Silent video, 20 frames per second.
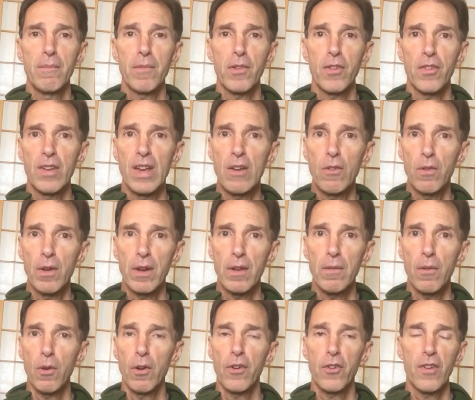secret
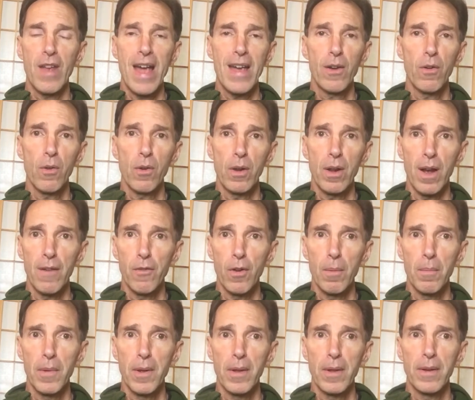or shadow
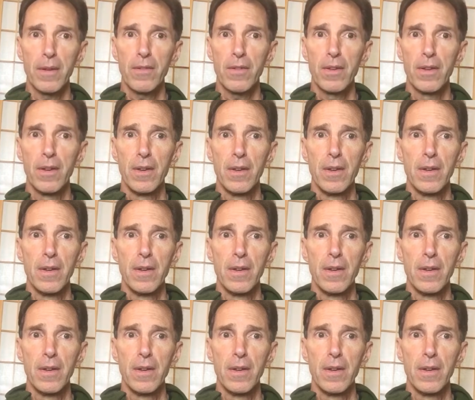government,